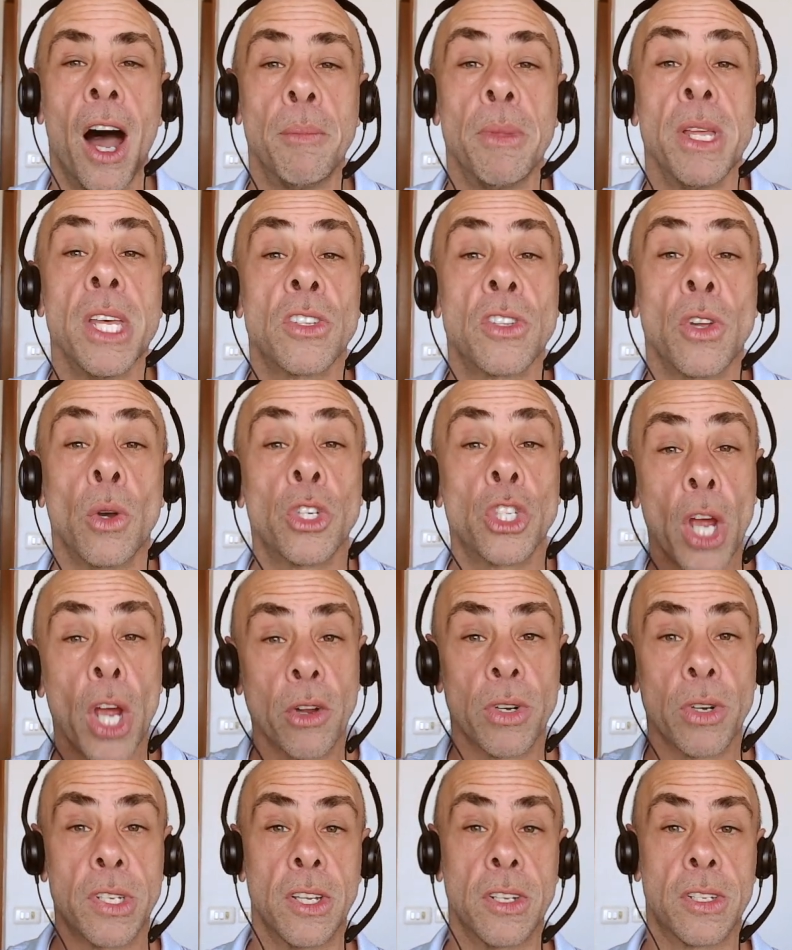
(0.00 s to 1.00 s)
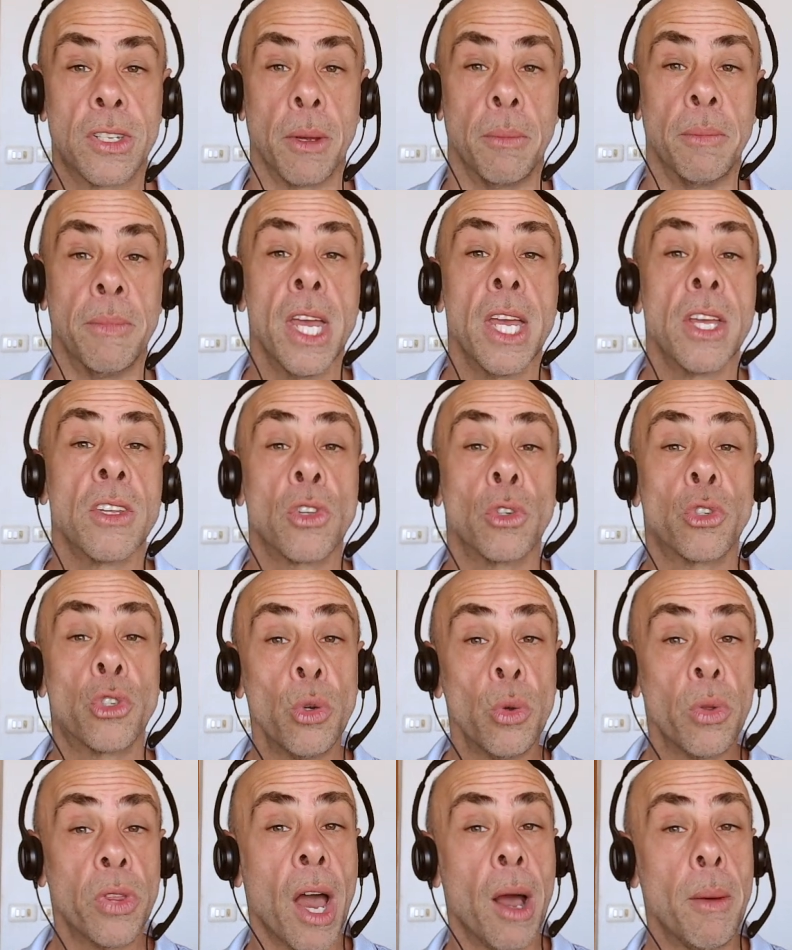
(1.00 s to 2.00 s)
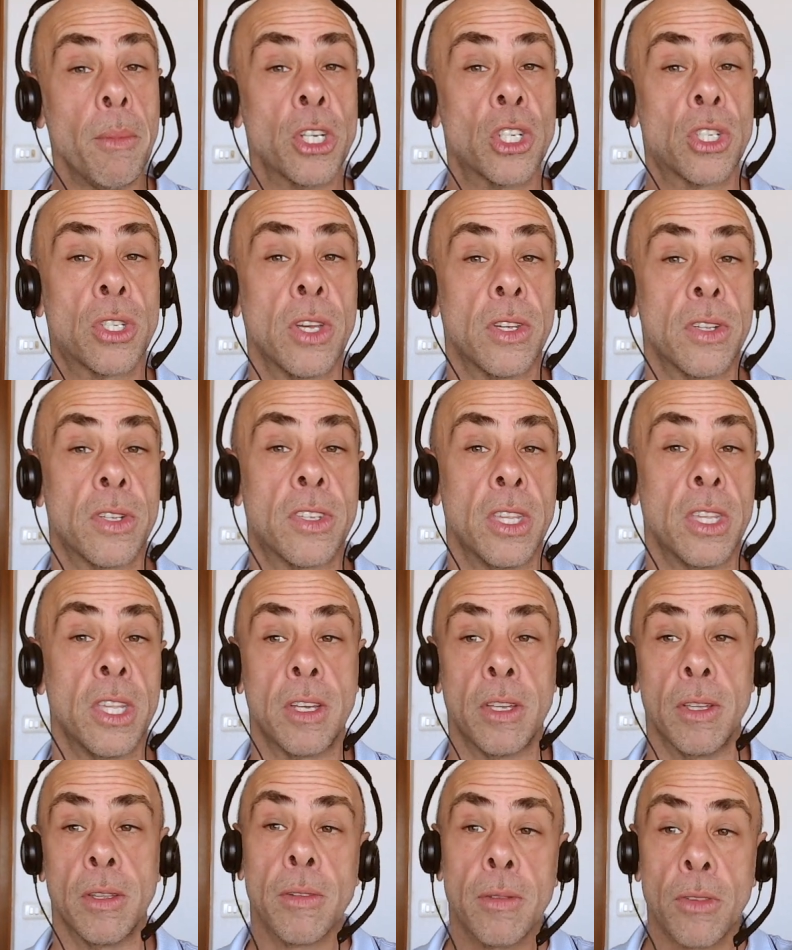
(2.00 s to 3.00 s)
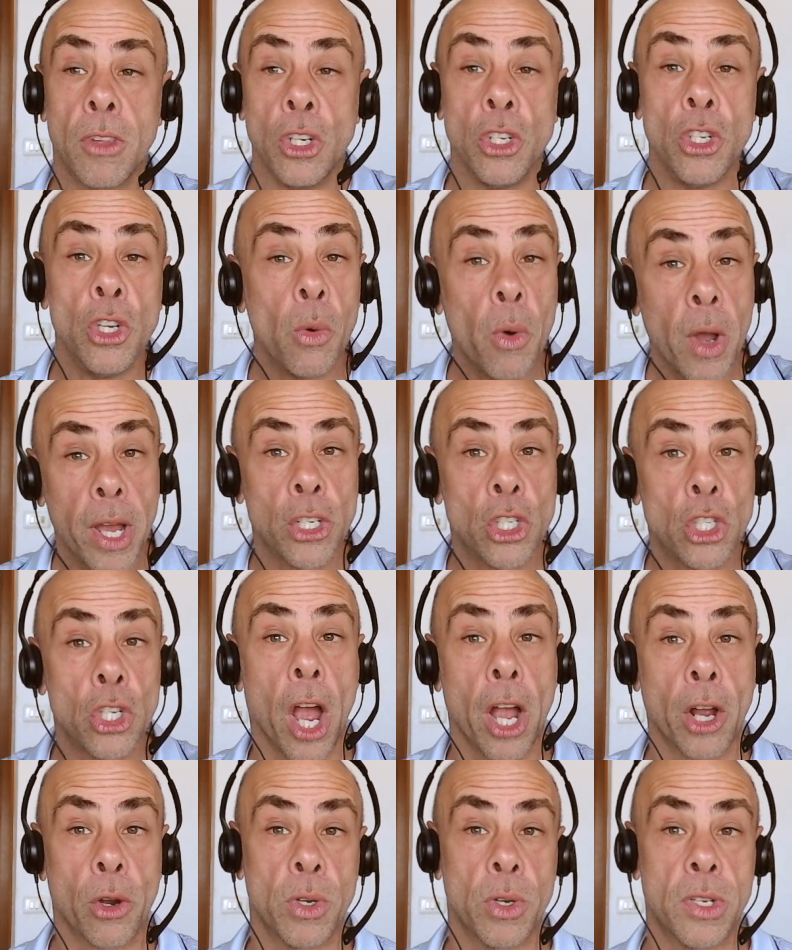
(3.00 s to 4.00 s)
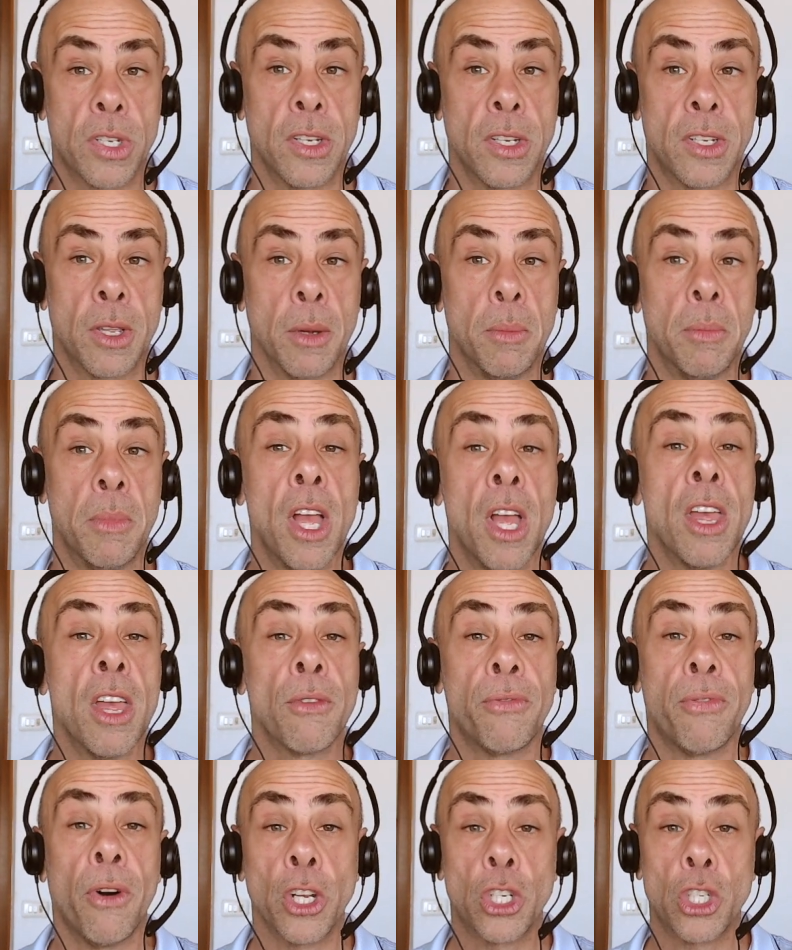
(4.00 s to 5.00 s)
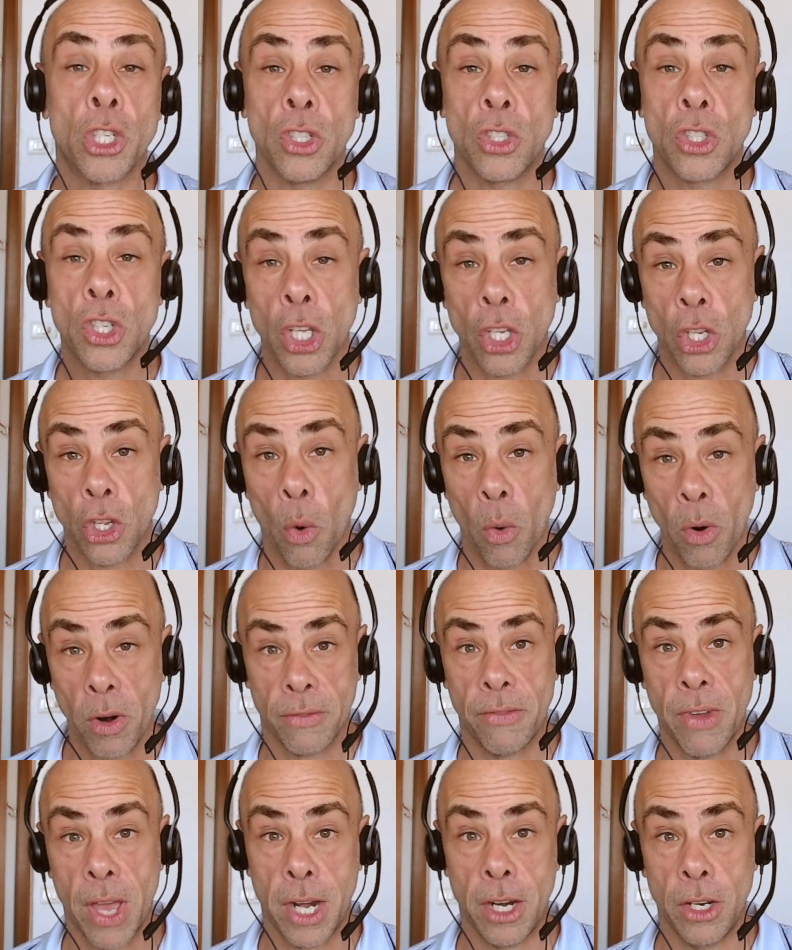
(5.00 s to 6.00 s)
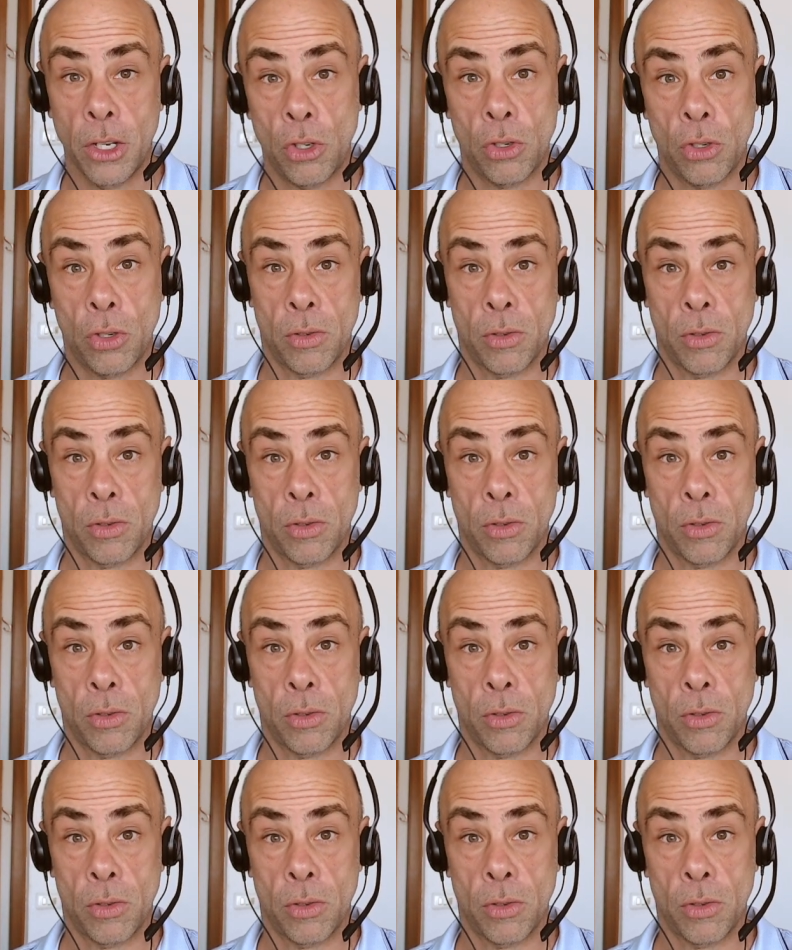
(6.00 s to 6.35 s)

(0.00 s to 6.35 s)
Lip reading: So chakra system. So Truth, how much does the New Age chakra system function to your advantage?